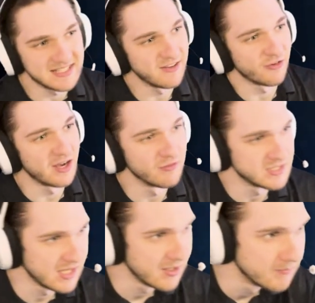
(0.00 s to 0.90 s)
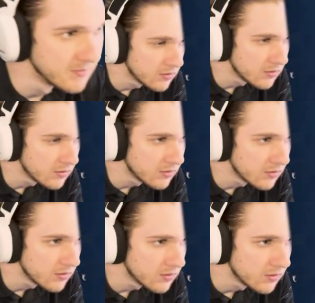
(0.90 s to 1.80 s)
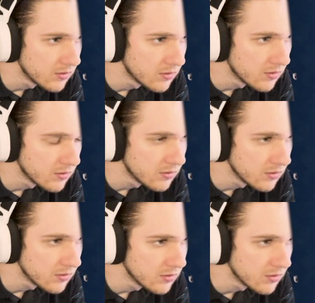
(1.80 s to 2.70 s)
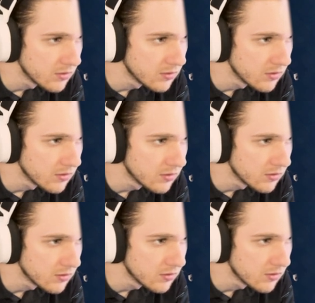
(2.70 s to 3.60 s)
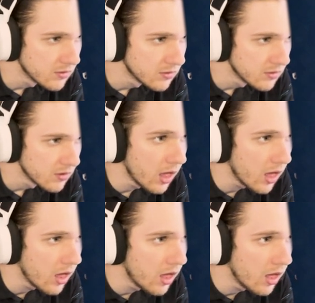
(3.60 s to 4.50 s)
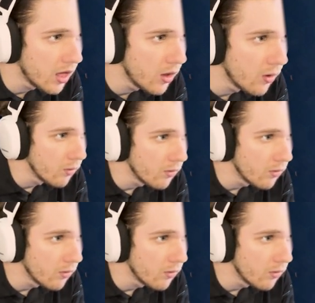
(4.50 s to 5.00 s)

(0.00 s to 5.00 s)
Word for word: it's different every time. Five. Five. One. Oh!